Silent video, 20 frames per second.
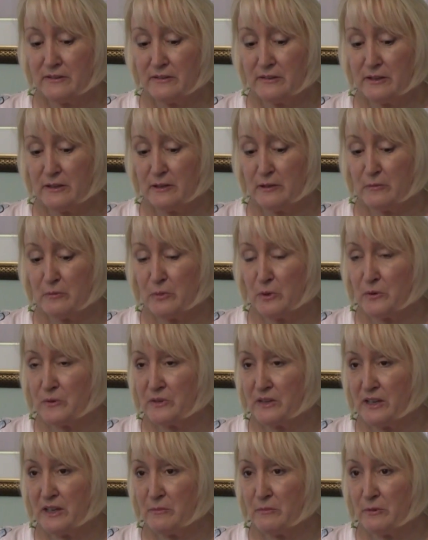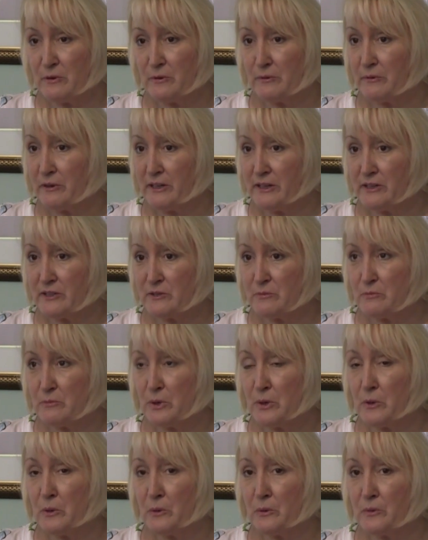Chemo and radiation
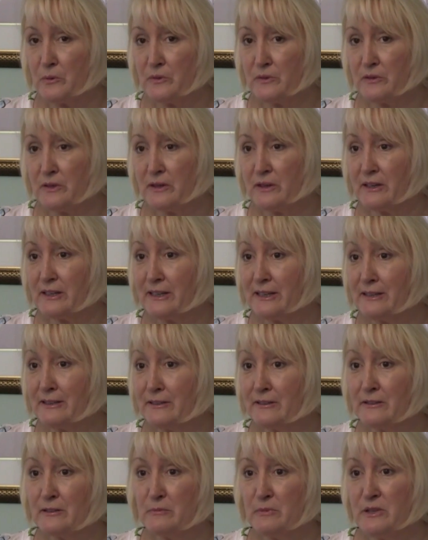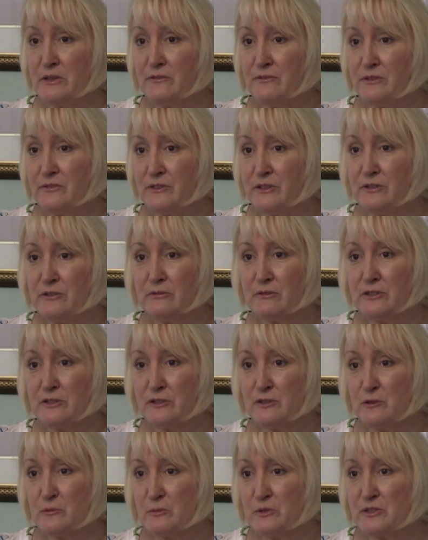both kill the
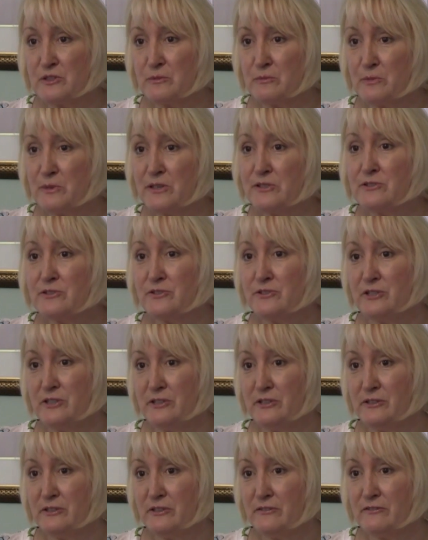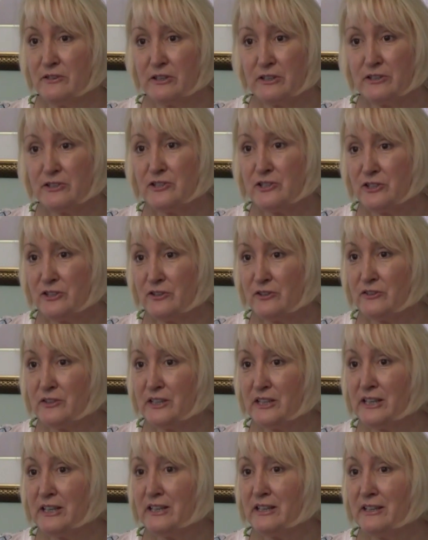p53 tumor suppressor gene, the very gene you
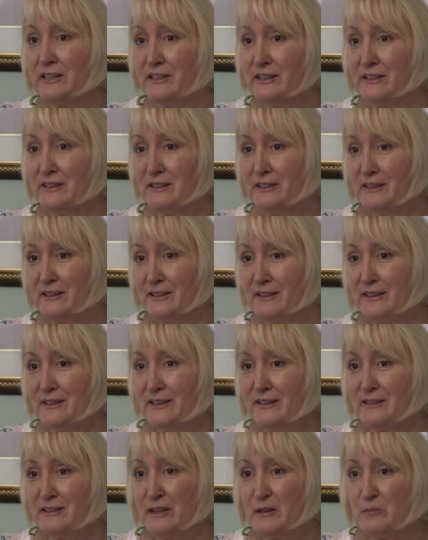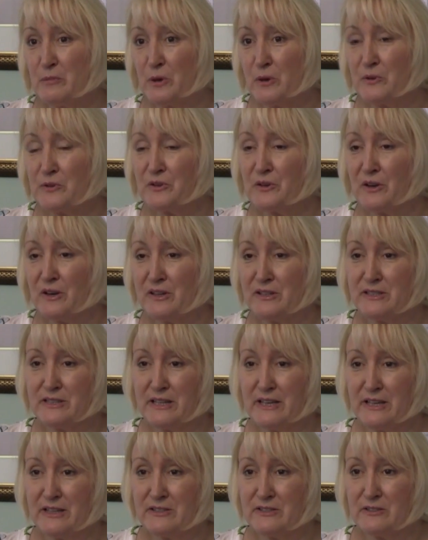need. They both cause
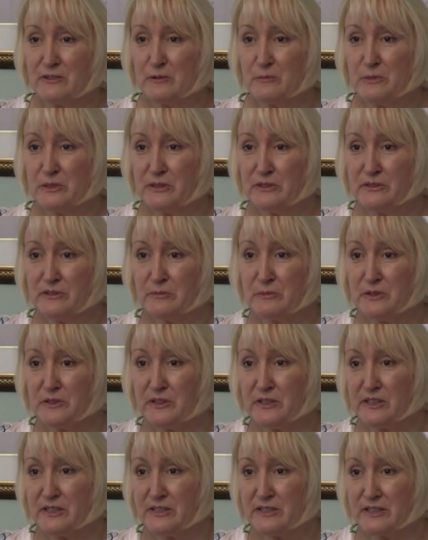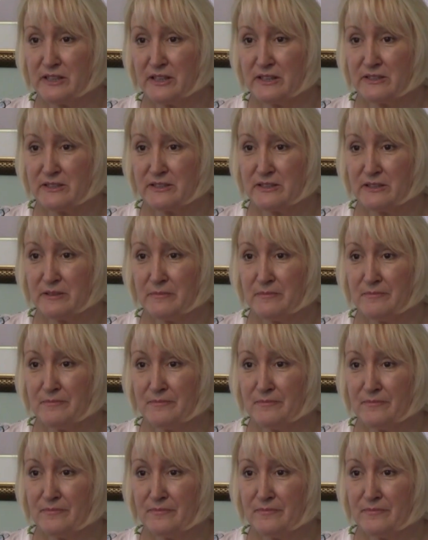cancer to build immunities against them,